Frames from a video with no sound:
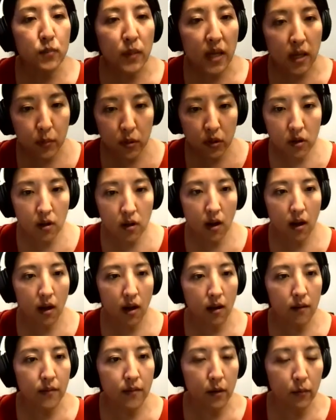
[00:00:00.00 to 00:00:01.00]
In this paper
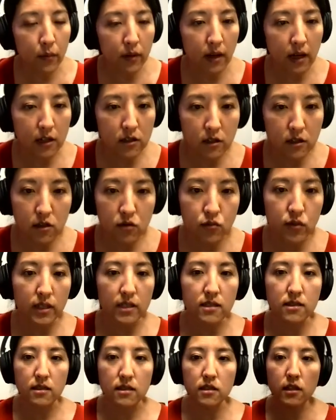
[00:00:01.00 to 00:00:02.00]
that we actually
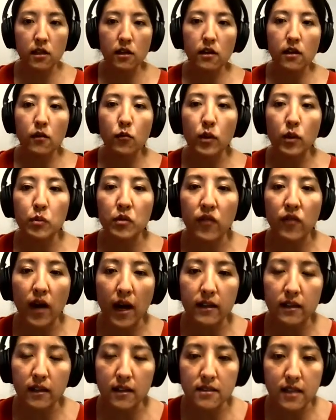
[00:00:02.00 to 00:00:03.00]
just released this year, we
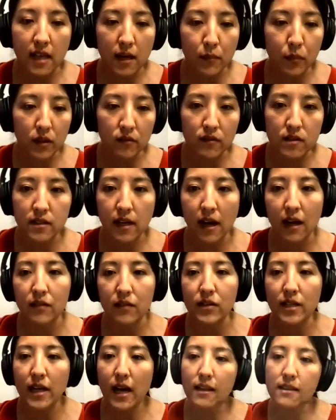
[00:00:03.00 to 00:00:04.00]
provide an example of this
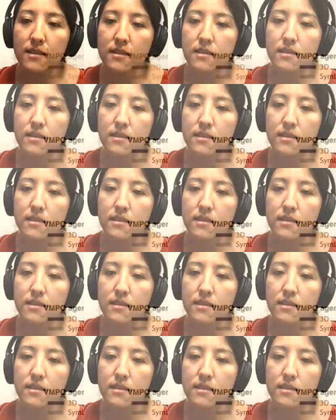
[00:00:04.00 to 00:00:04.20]
kind of